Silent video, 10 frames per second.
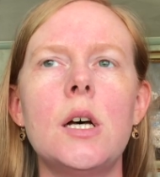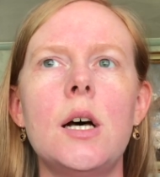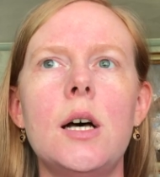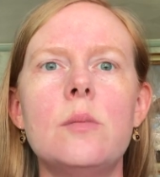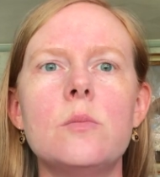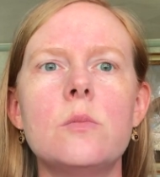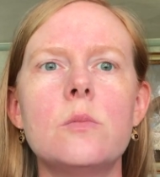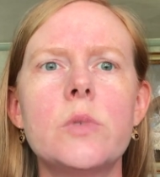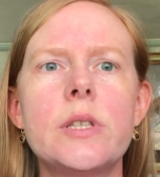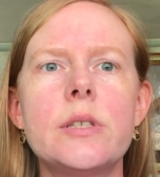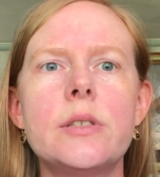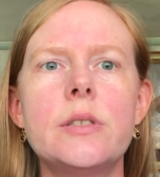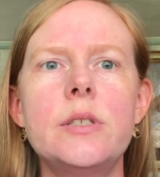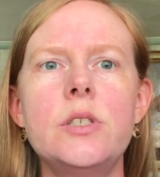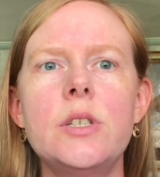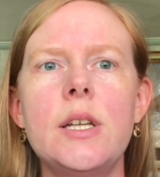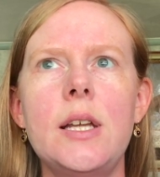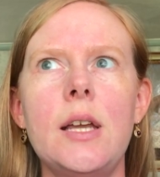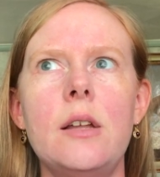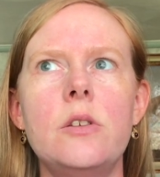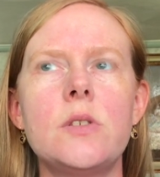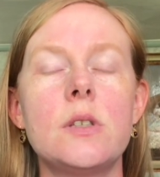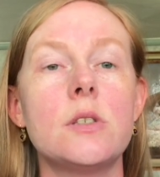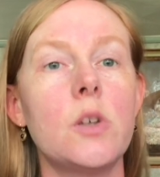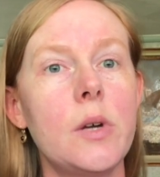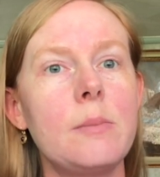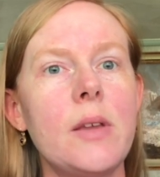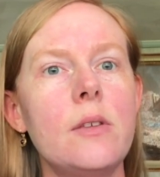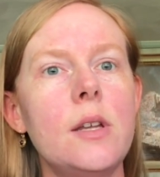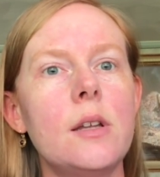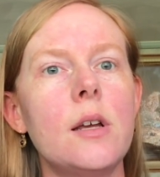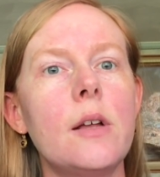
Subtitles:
With the stitching in hand using the sewing method,